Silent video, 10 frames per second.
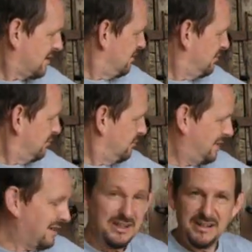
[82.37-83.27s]
So
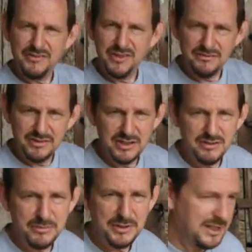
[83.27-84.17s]
without any further
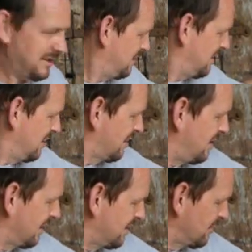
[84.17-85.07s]
ado, I'm going to
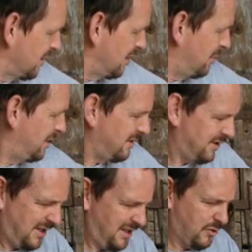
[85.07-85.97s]
crack this one open and
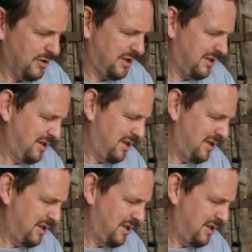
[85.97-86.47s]
see what